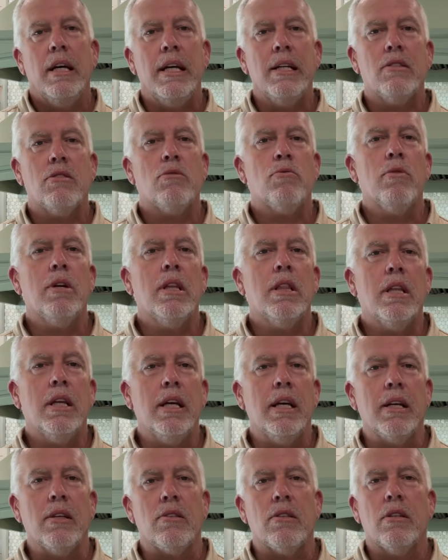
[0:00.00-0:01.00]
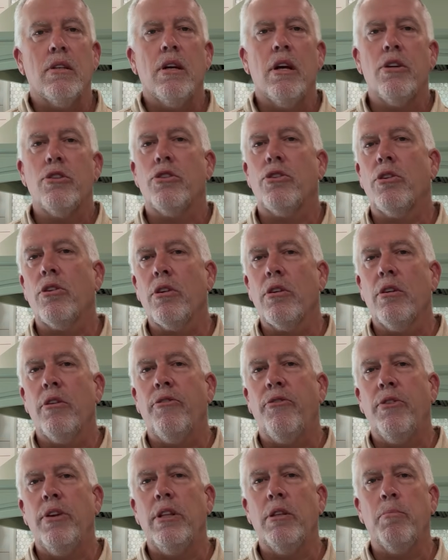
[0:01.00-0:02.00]
It's three things: a sugar to
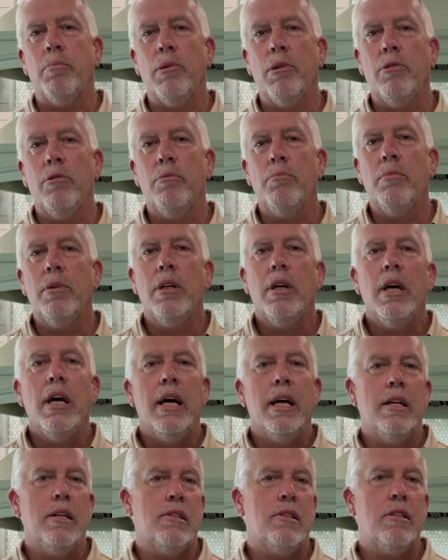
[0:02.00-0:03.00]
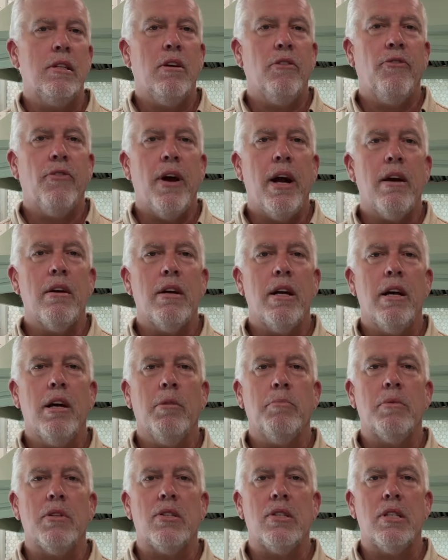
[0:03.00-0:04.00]
feed the bloom, an acidifier to
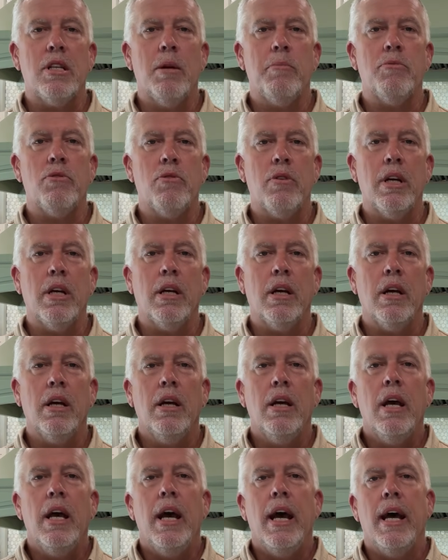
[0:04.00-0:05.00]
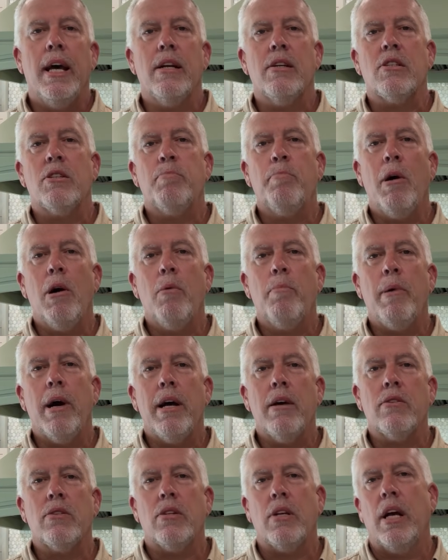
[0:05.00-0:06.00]
help the stem drink, and a small
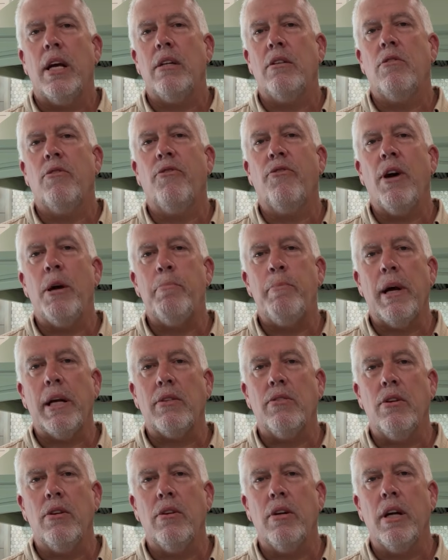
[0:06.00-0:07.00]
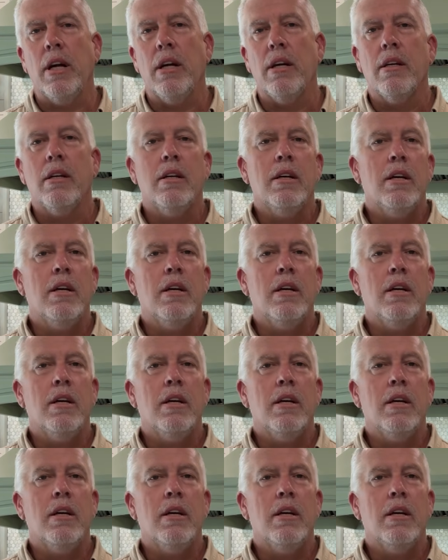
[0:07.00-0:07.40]
biocide to fight bacteria.